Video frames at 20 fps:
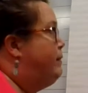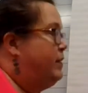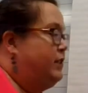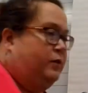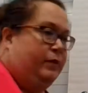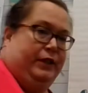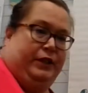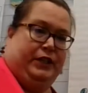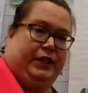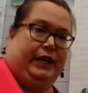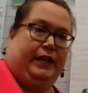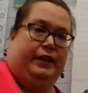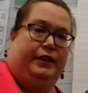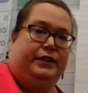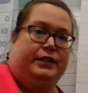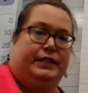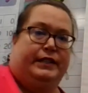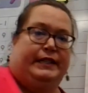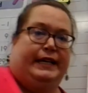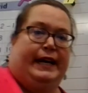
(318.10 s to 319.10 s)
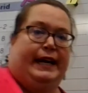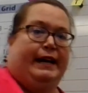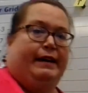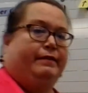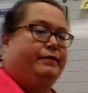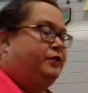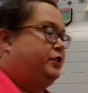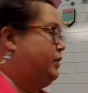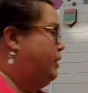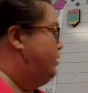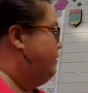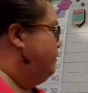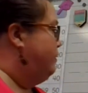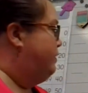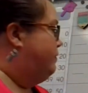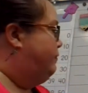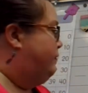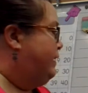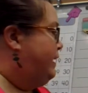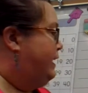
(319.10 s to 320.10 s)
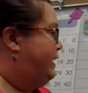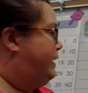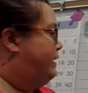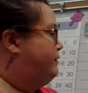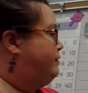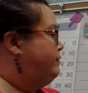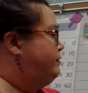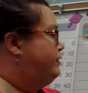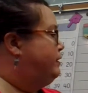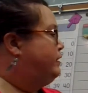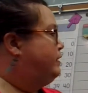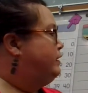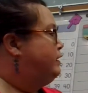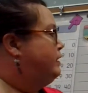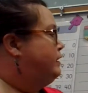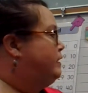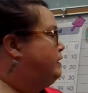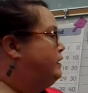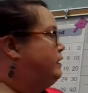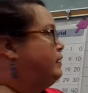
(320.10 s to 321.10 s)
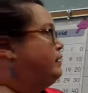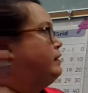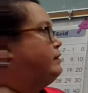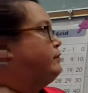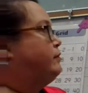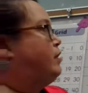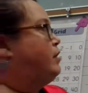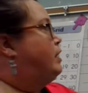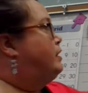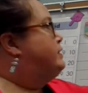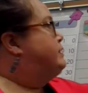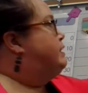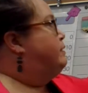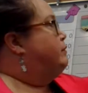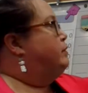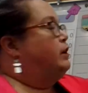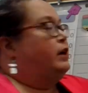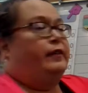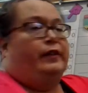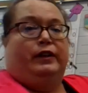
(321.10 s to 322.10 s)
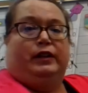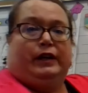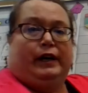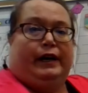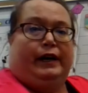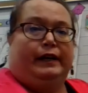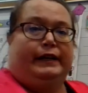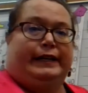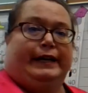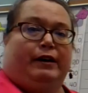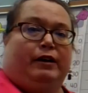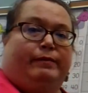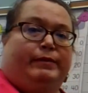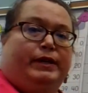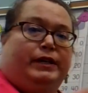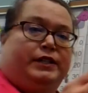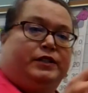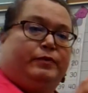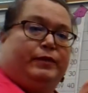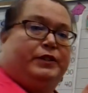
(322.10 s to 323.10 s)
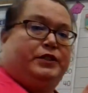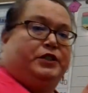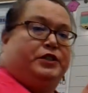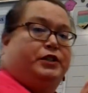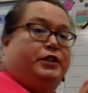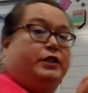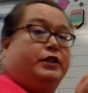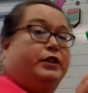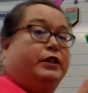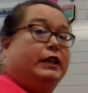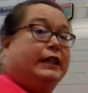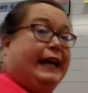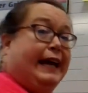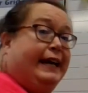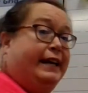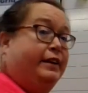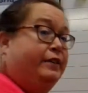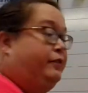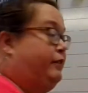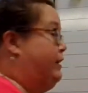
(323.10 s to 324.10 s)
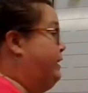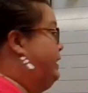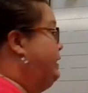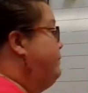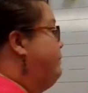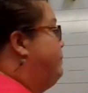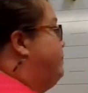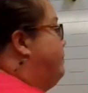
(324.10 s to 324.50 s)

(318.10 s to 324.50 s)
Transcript: to switch colors because I have shown the 5 frogs that were on the log. Now I'm going to switch to the light green